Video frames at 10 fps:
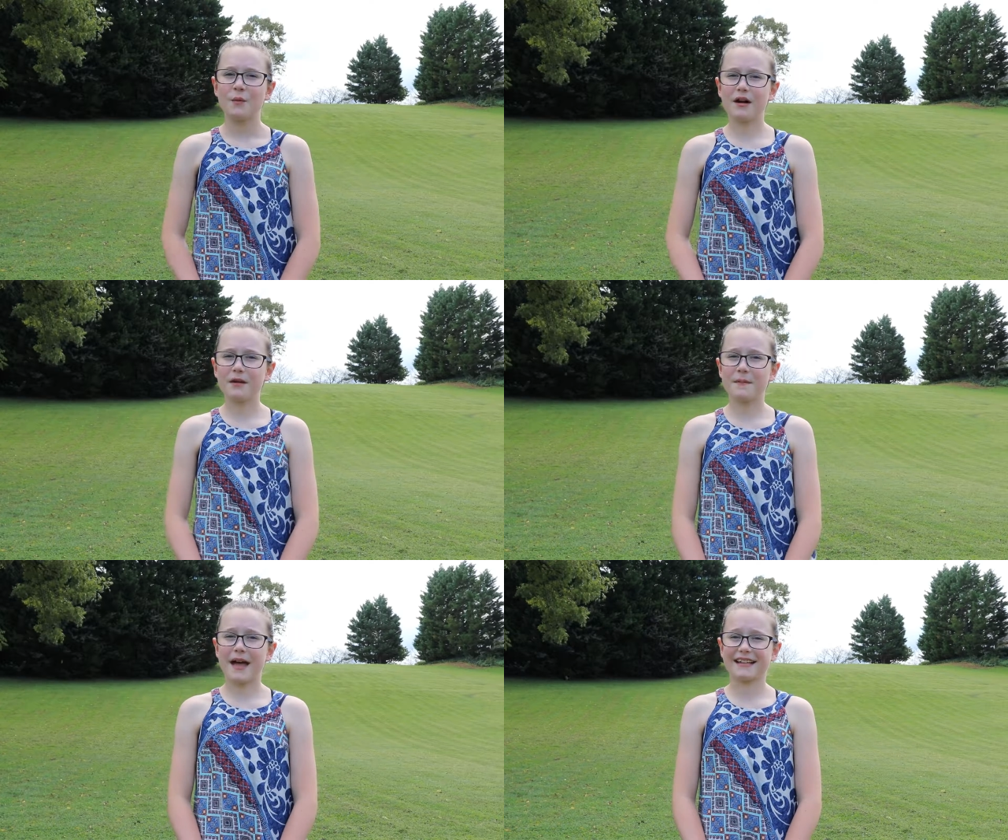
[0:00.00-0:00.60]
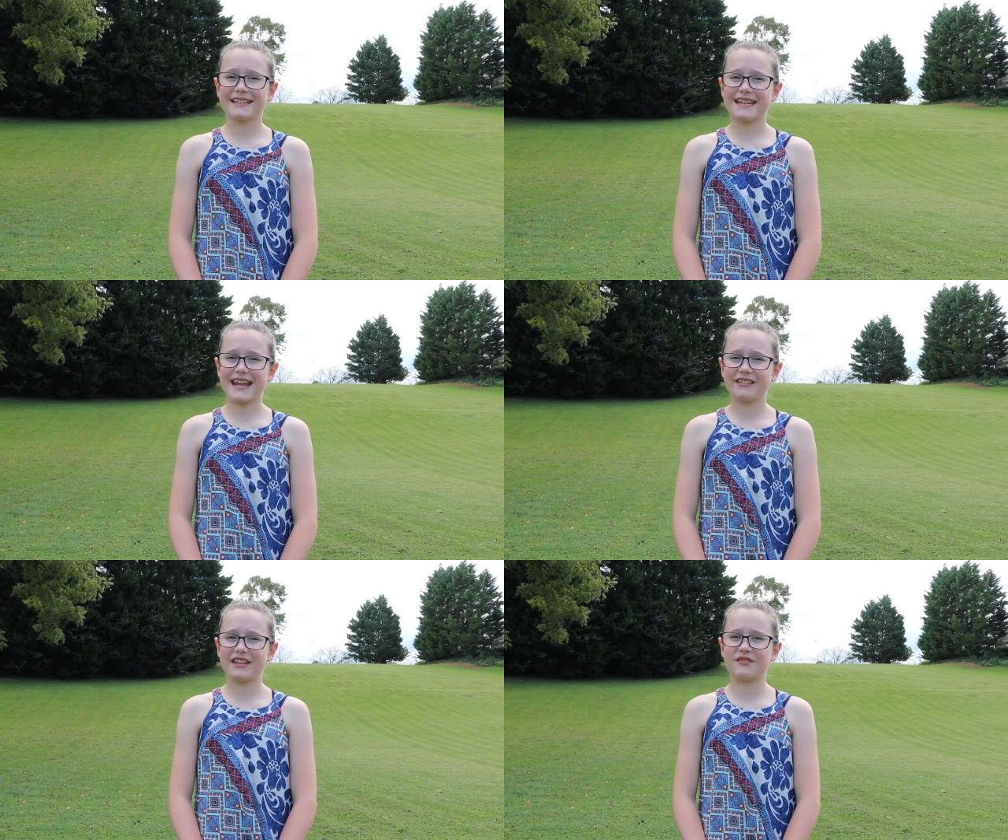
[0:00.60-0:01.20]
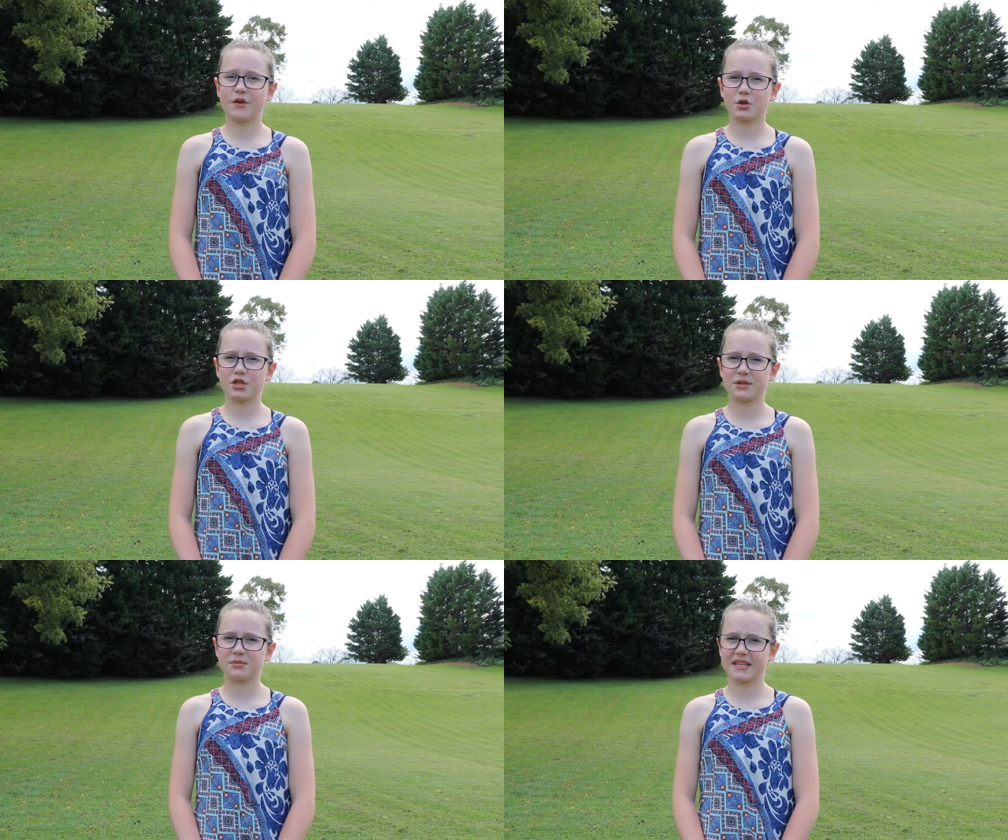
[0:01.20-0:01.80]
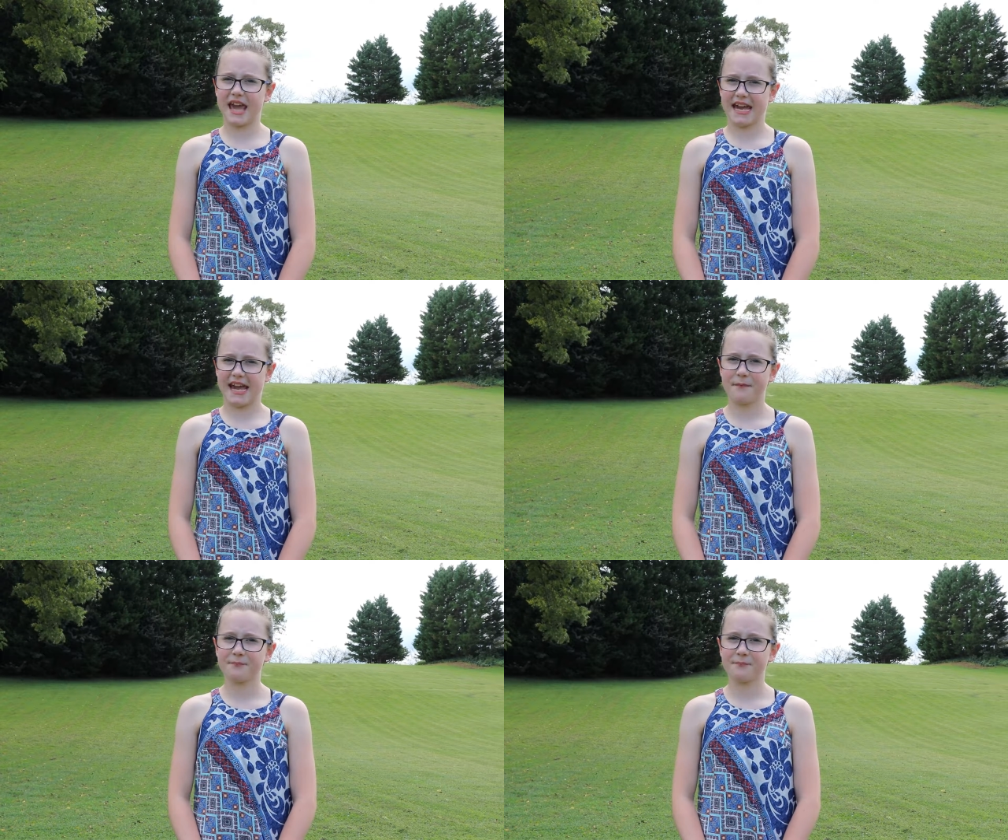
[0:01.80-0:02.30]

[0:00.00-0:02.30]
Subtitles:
Welcome back to Daily Devotions with Kae.